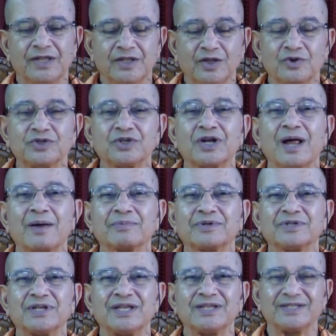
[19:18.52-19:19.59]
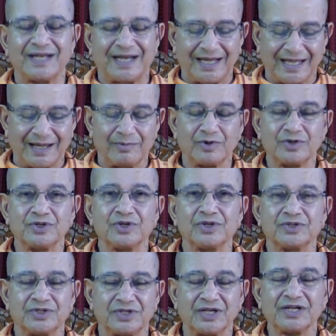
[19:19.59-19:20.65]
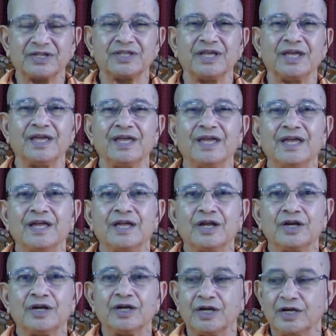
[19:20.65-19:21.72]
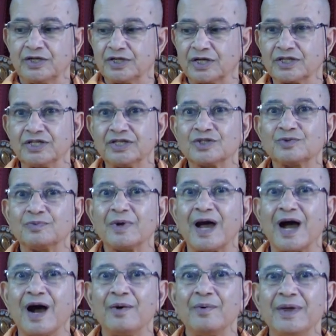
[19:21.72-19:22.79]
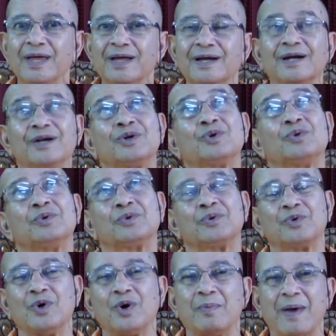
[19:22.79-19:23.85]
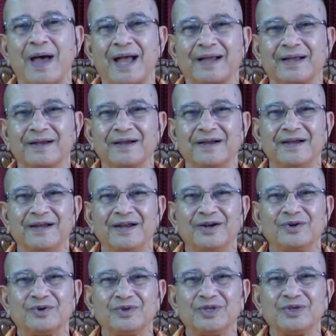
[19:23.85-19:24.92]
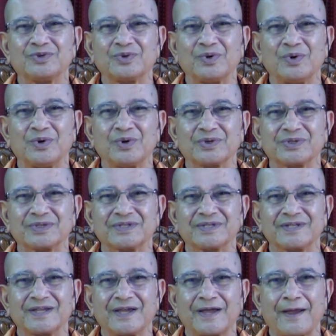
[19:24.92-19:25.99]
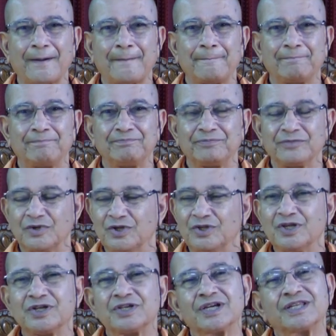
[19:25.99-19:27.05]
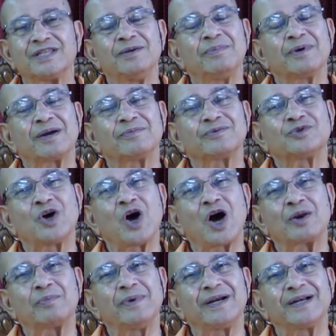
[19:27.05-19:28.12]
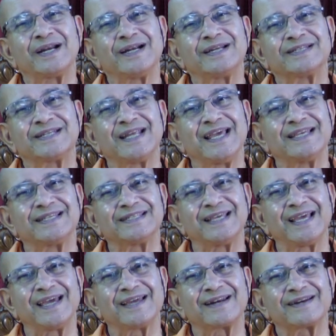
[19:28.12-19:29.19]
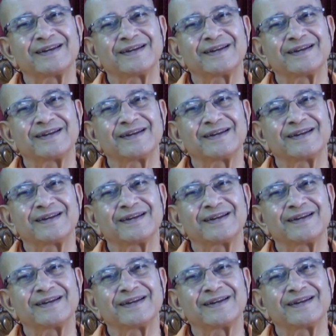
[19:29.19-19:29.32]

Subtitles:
Now Sri Ramakrishna is telling about Shakti. Shakti is to be awakened to go back to the source. The Shakti becomes dormant and stays there